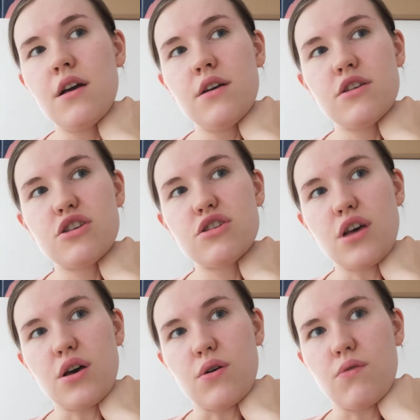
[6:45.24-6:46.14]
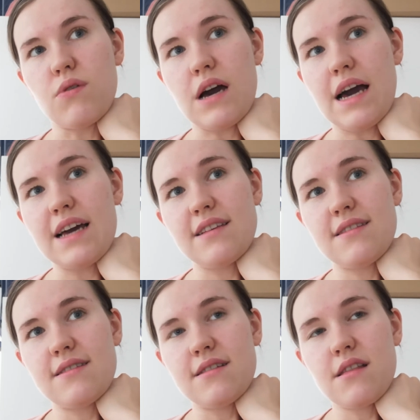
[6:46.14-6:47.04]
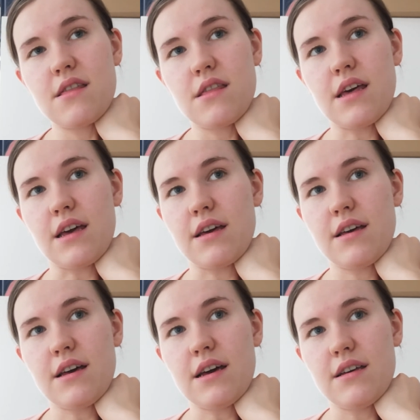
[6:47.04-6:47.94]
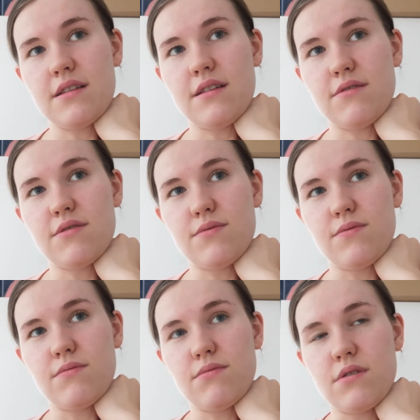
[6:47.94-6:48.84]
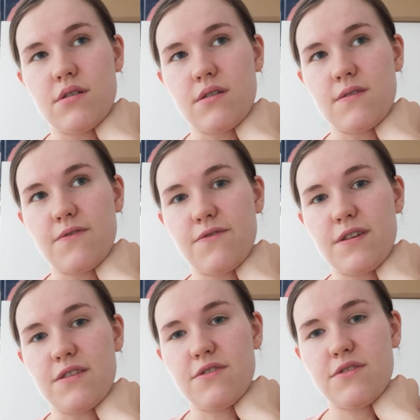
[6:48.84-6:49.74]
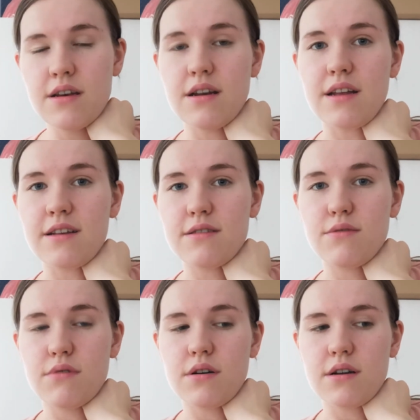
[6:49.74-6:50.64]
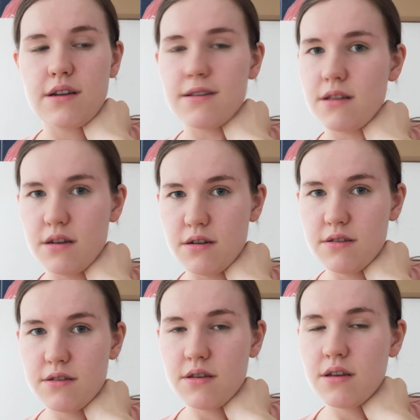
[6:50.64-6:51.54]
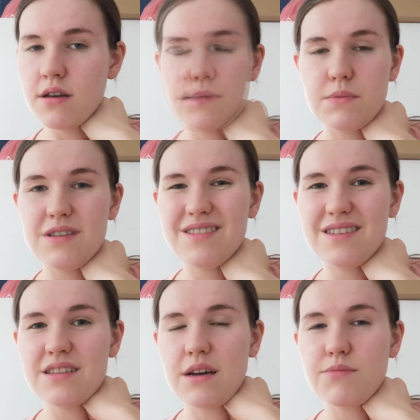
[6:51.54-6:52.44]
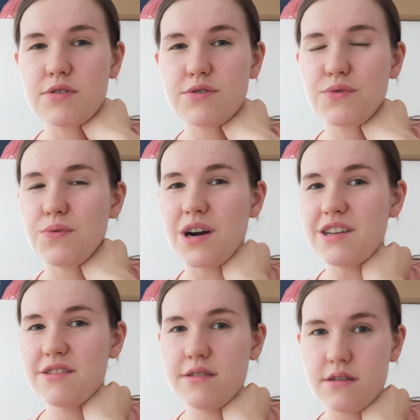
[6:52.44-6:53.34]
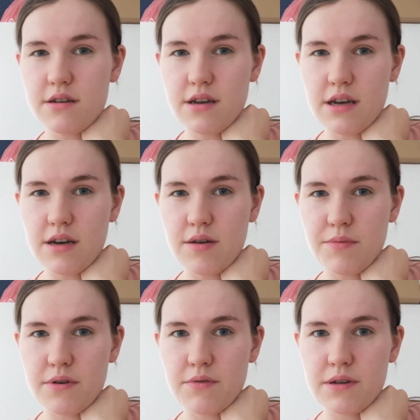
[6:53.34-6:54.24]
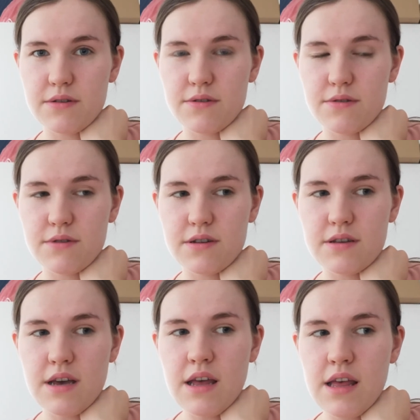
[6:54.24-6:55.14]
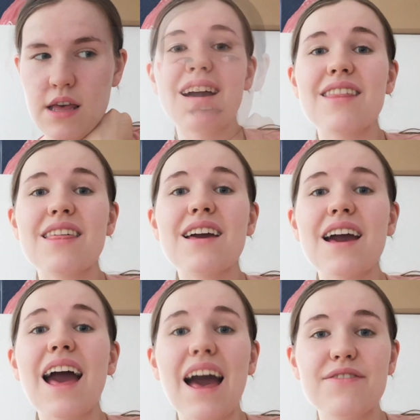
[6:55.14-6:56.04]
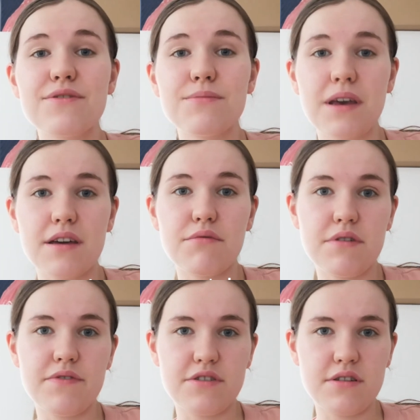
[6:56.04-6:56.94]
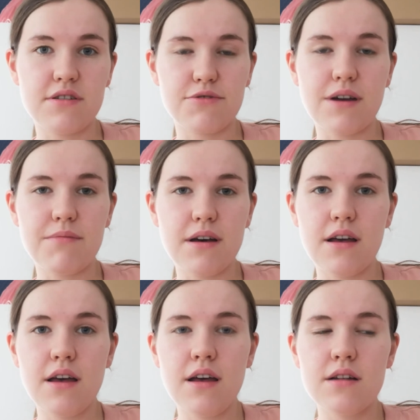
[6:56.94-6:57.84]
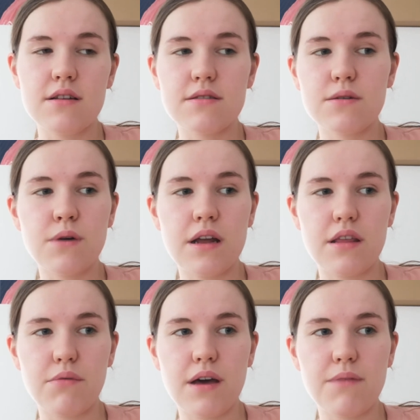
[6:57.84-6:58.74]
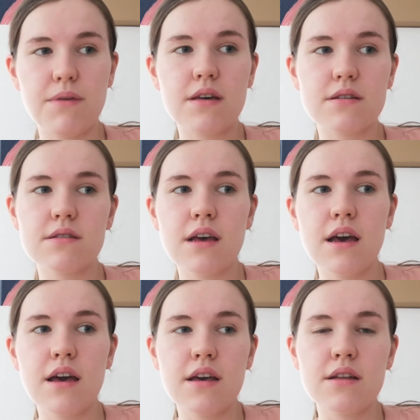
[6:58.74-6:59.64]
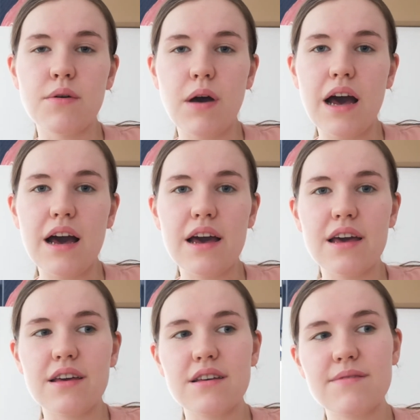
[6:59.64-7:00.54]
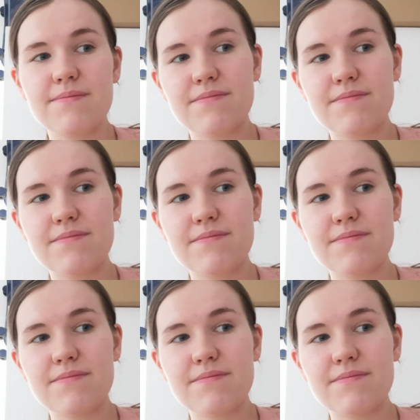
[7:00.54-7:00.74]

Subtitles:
So, I still think I need to work on French, and I need to work on it a lot, but still I'm not quite sure how I'm going to do it. I think I have to make a revision in grammar. There's no other way, because, you know, I